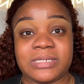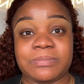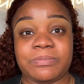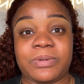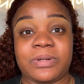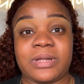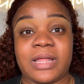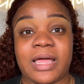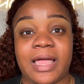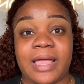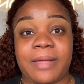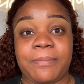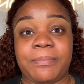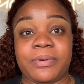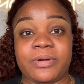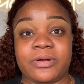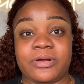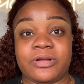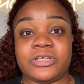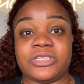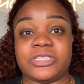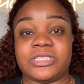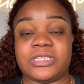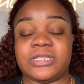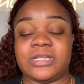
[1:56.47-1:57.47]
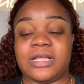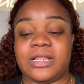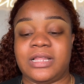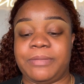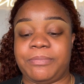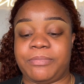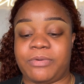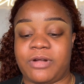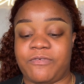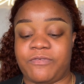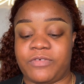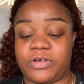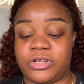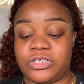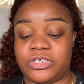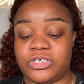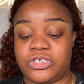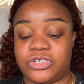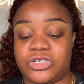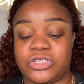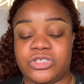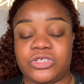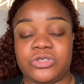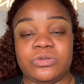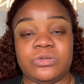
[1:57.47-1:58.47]
but I personally prefer to
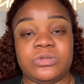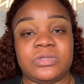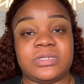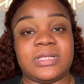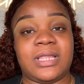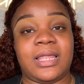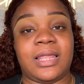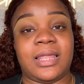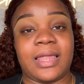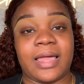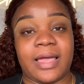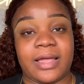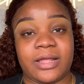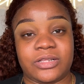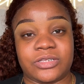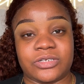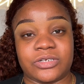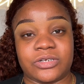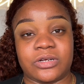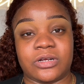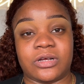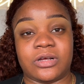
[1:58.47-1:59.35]
just use a lighter